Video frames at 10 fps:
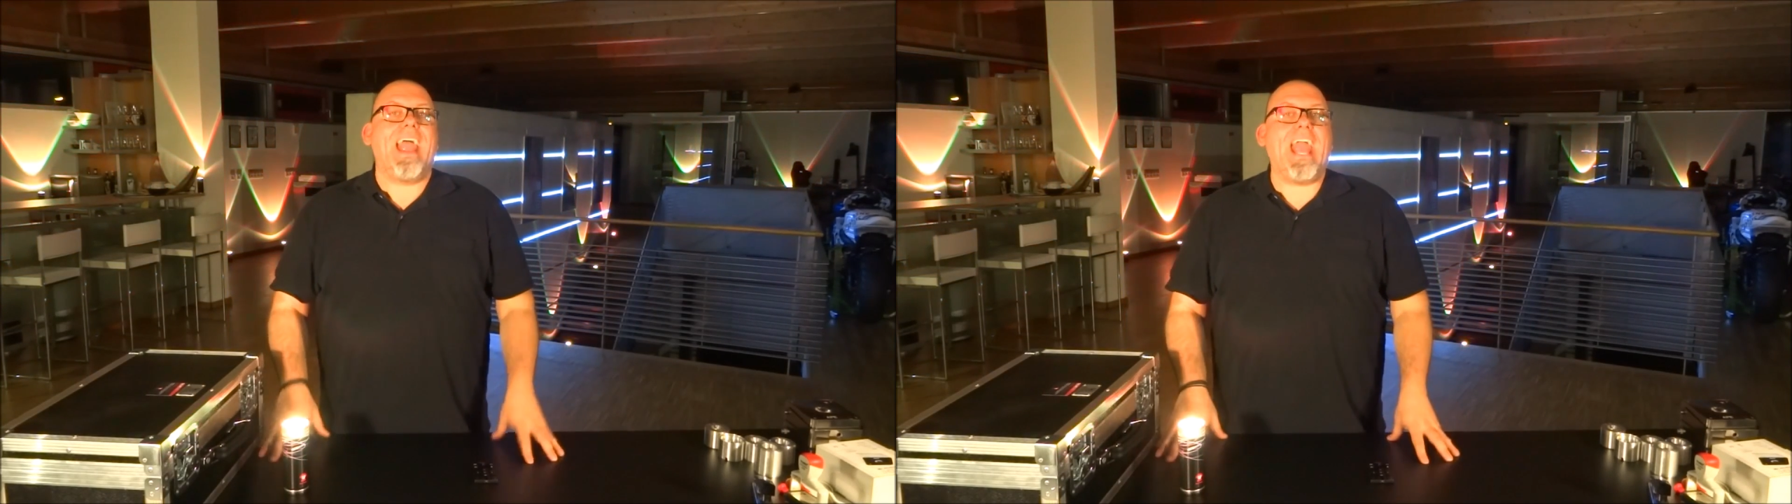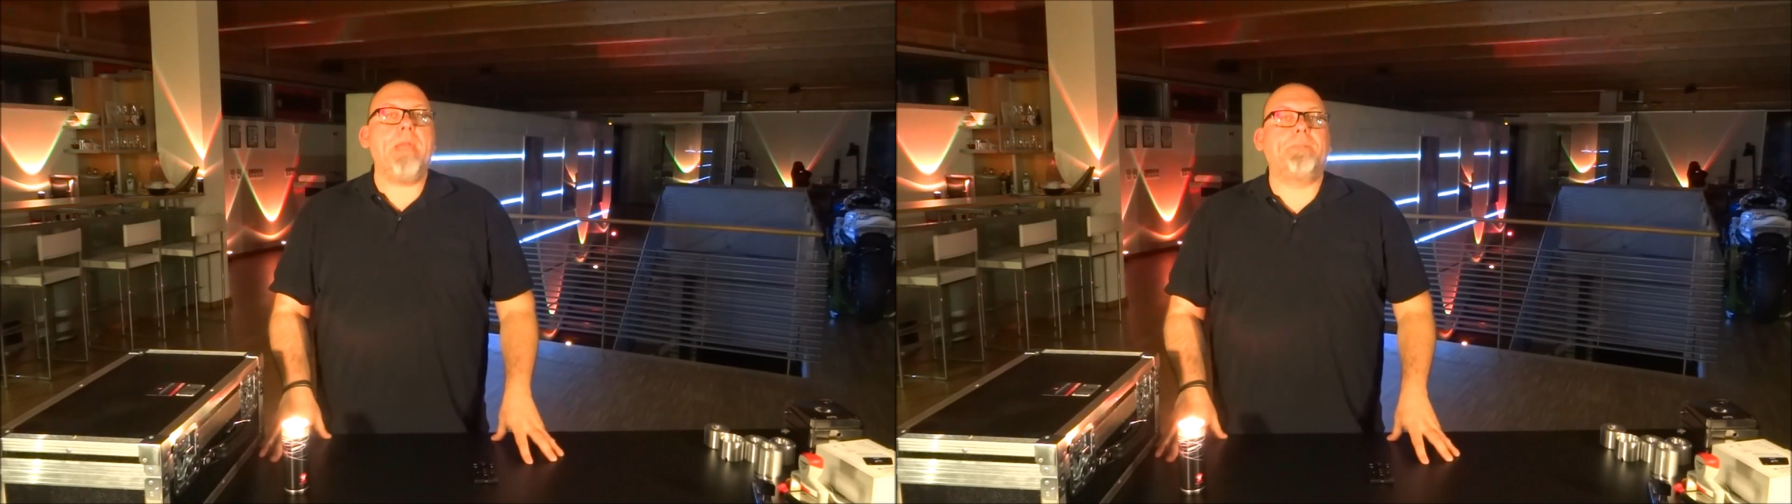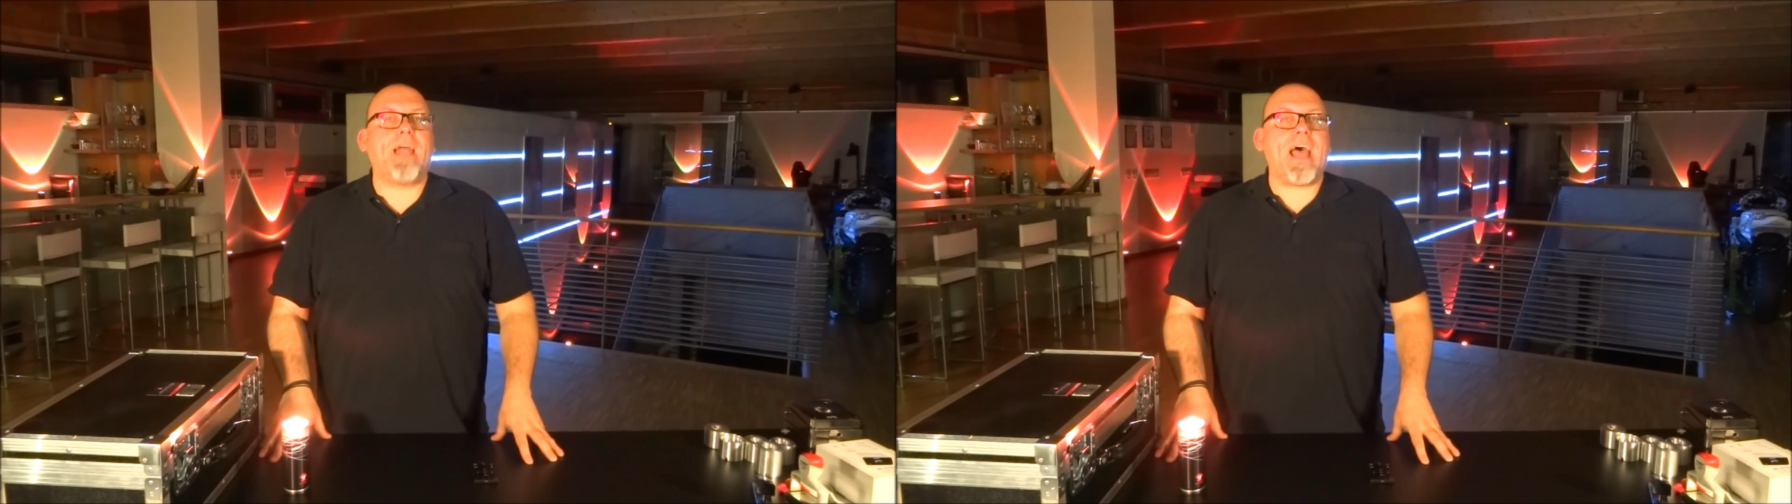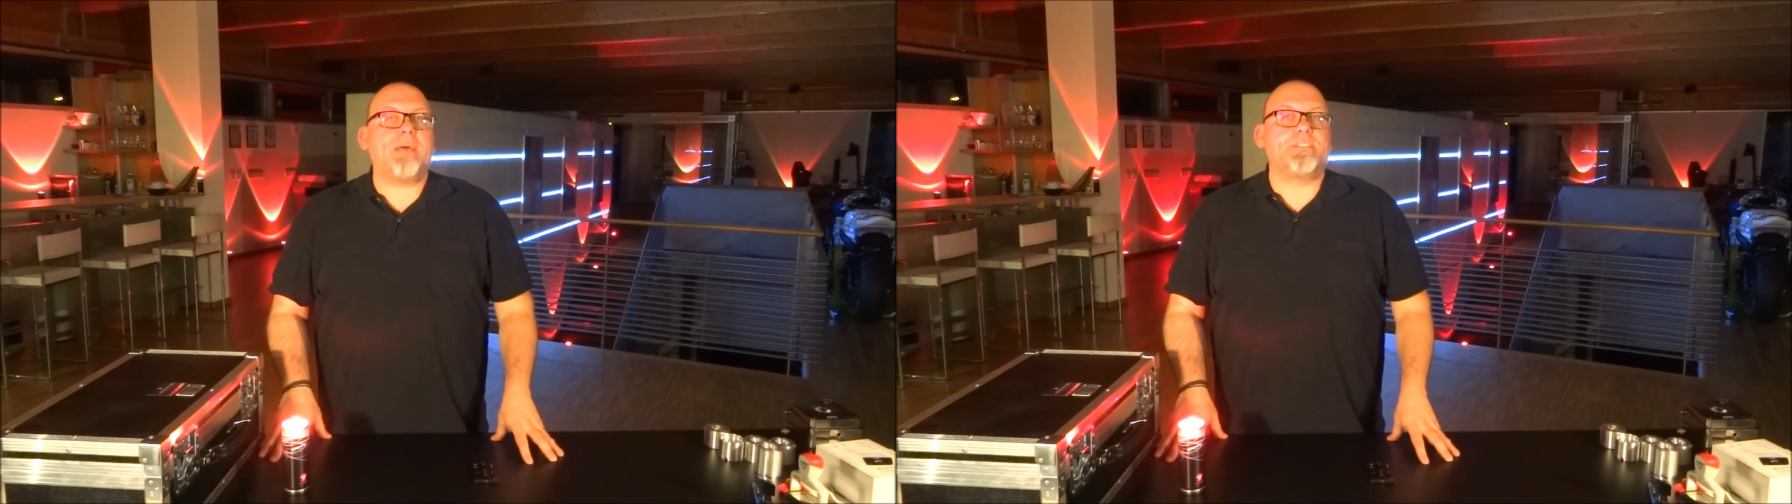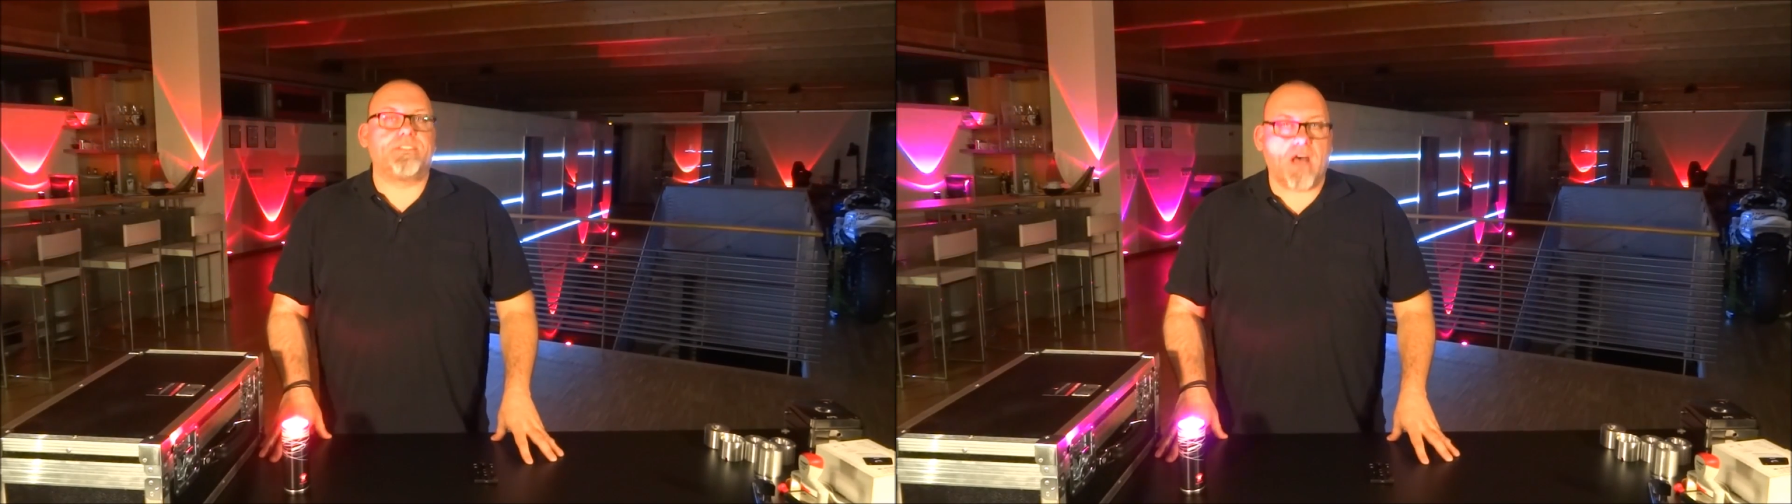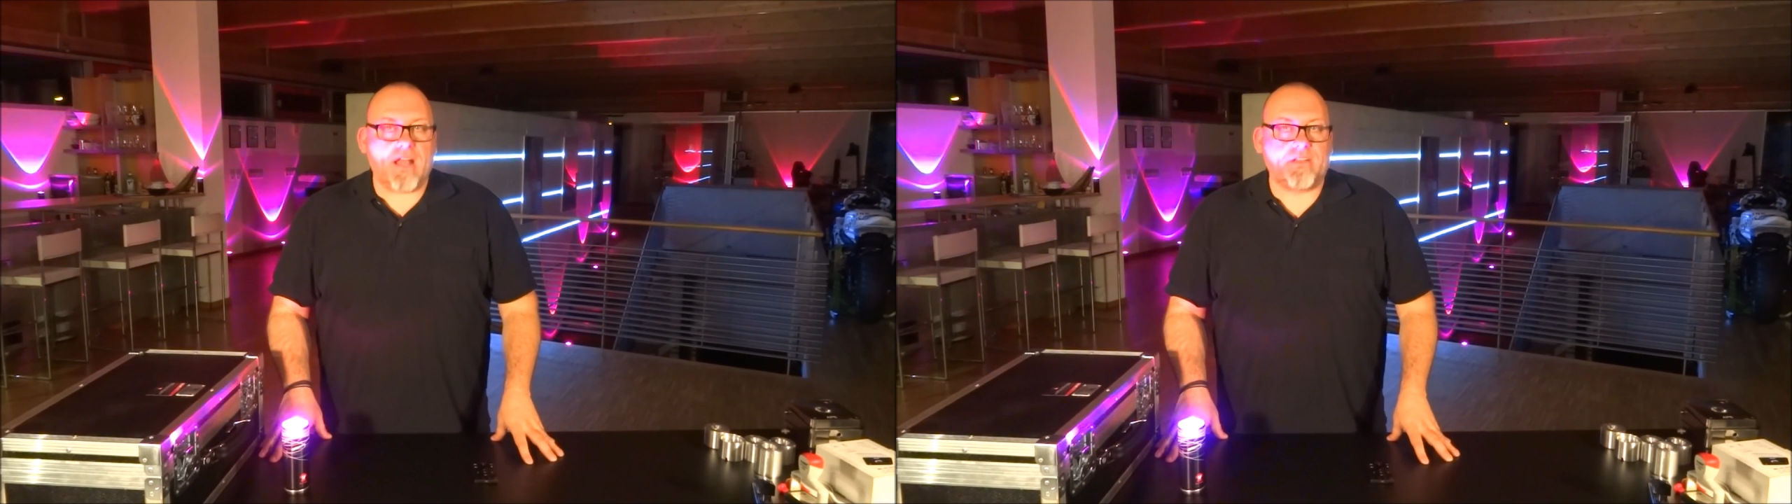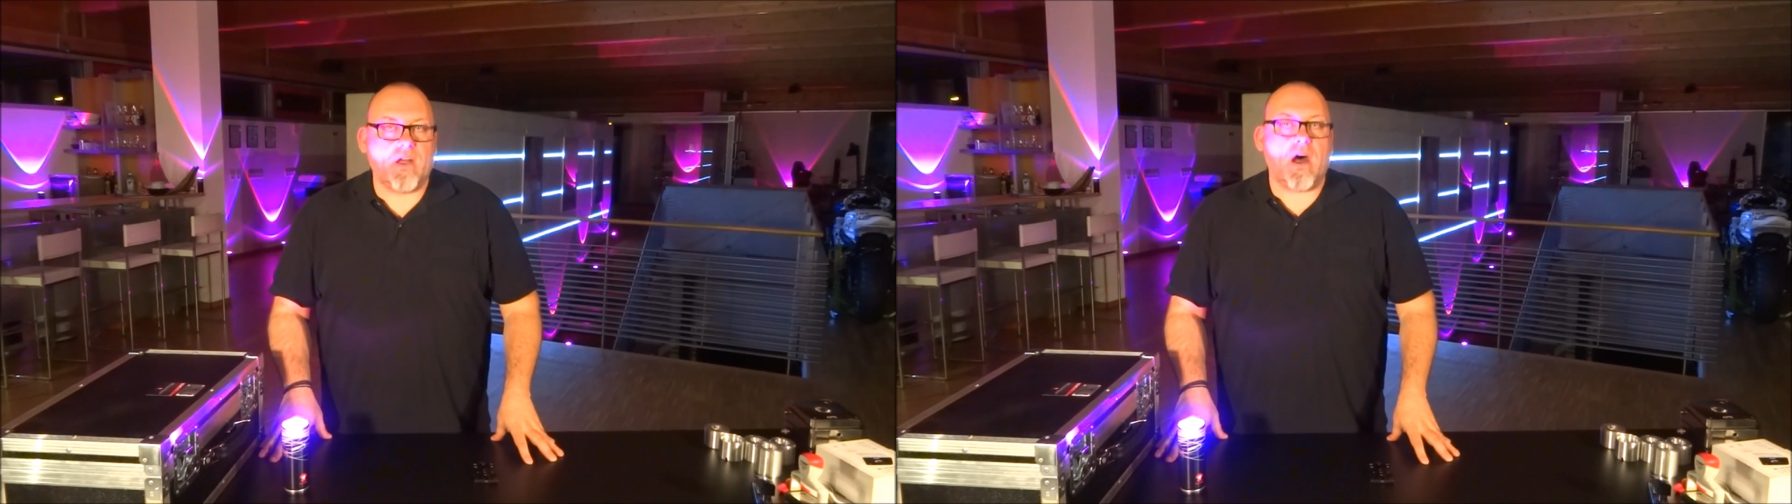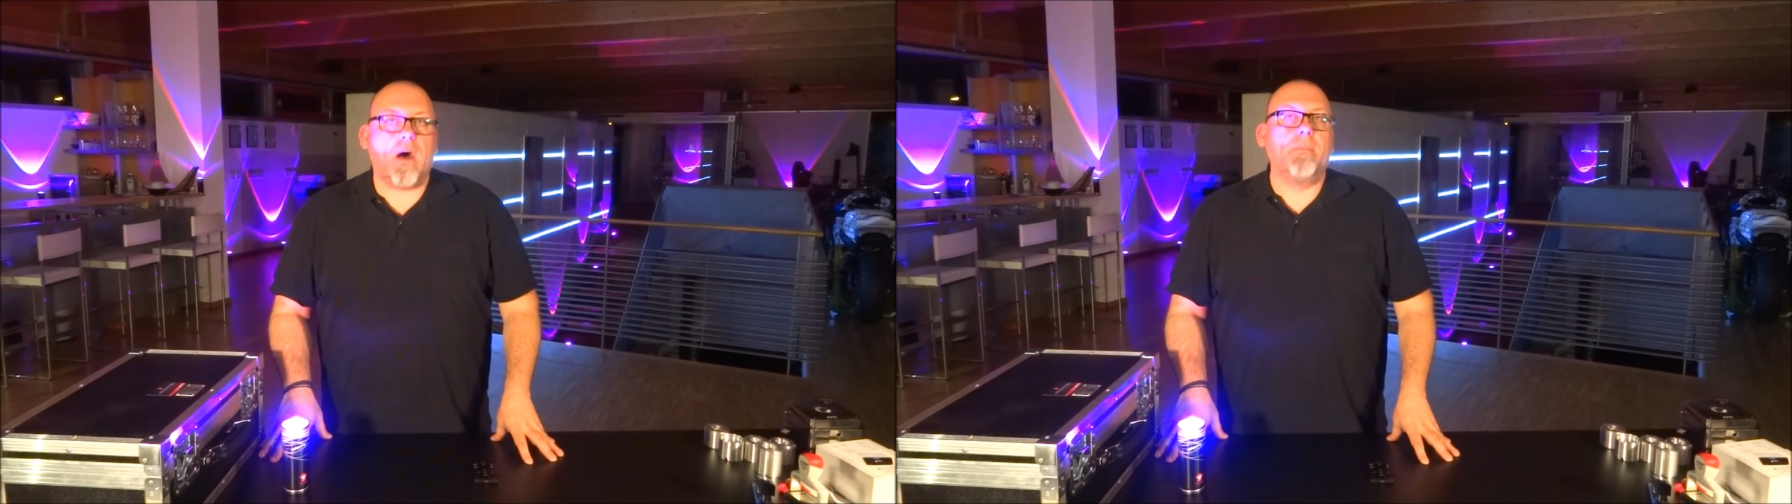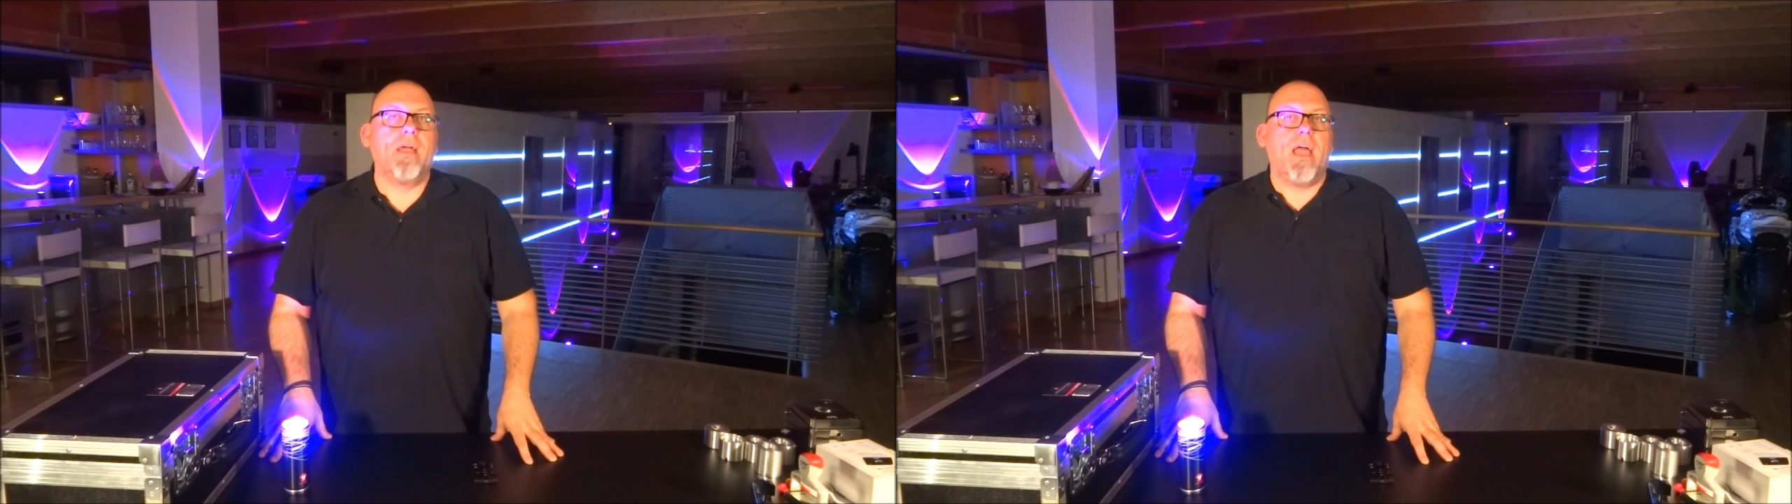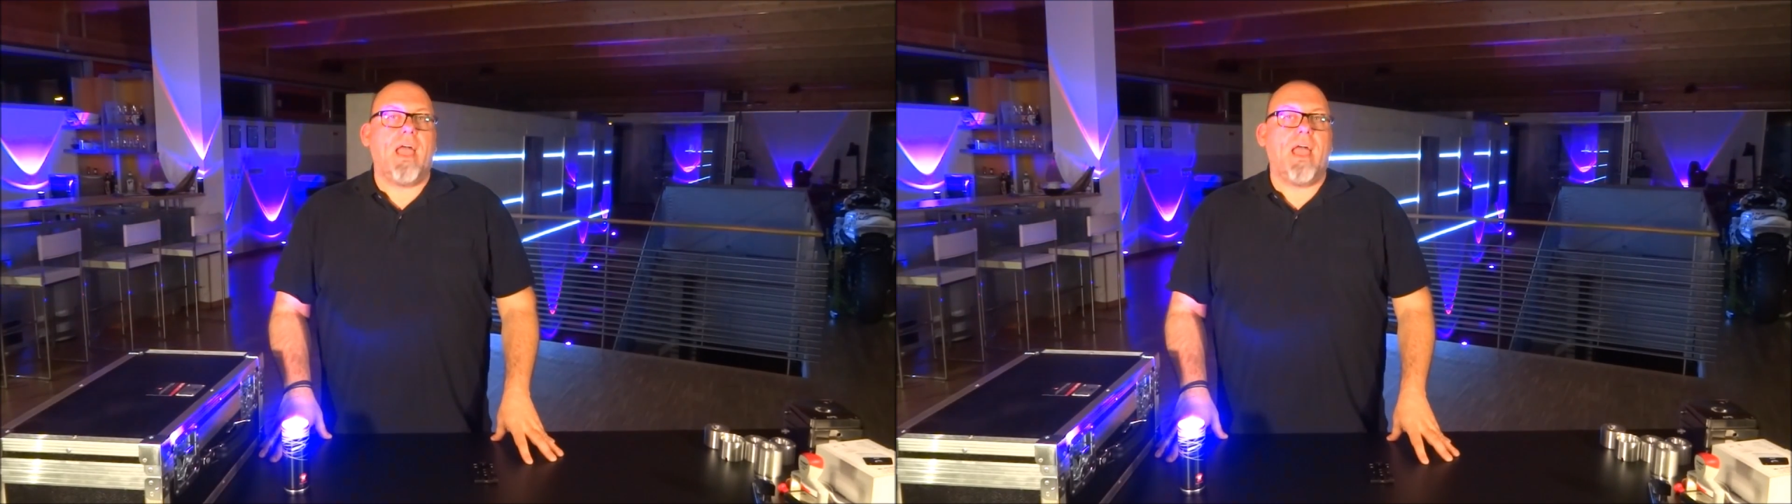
apelabs.com,